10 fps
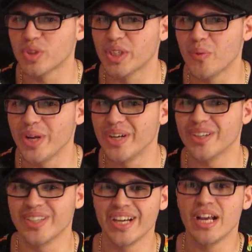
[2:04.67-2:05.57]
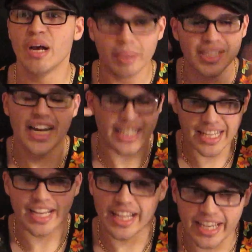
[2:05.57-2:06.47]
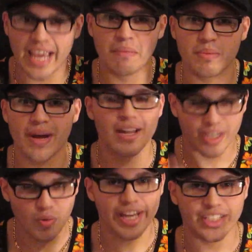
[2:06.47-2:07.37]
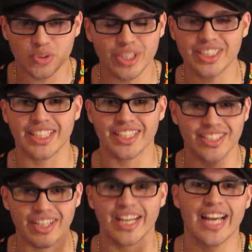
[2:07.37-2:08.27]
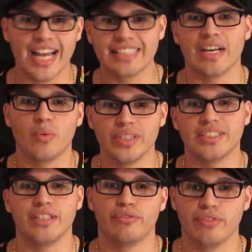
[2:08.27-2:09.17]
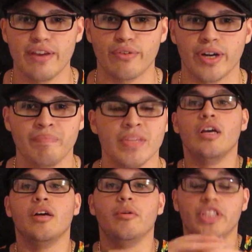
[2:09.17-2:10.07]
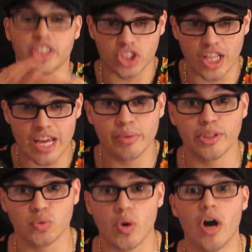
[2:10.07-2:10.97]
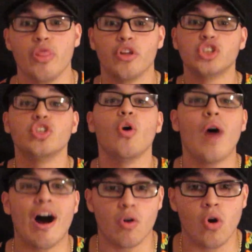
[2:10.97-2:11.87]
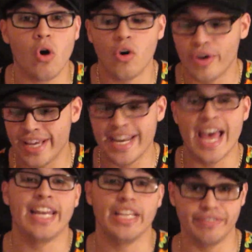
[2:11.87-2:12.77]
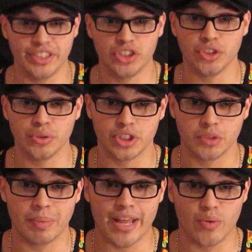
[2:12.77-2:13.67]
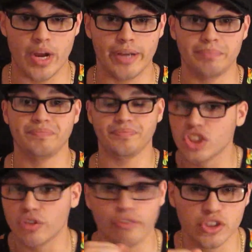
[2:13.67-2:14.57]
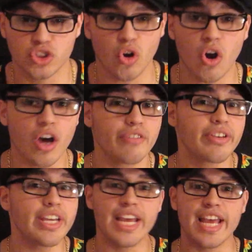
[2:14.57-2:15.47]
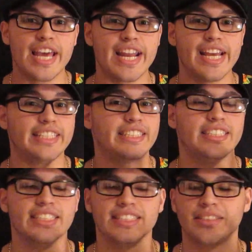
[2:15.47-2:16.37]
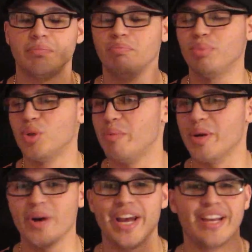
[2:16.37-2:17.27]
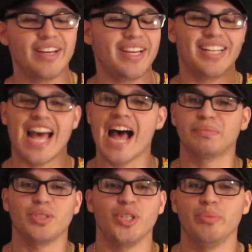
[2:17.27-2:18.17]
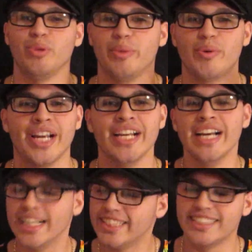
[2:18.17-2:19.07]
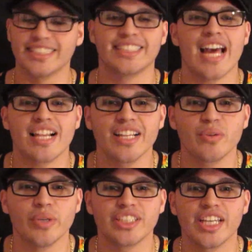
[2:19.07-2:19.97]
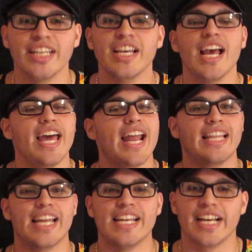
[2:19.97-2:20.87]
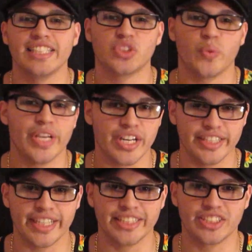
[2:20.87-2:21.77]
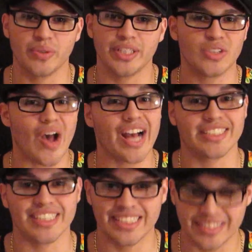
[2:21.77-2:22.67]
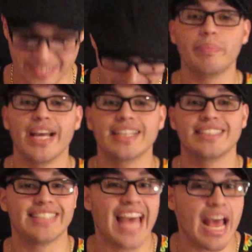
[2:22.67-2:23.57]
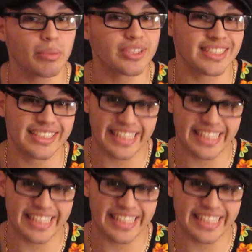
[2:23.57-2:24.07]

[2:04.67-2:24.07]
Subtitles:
really weird, but then it came to my head like, wait, it's whiskey. You know, it has that whiskey flavoring. Disclaimer as well, there's no alcohol in any of these juices, by the way. The first draw out of it, and it just blew me away. It absolutely blew me away. It tastes exactly like whiskey and had that nice sweet honey taste to it. So excellent. Next is Hamilton's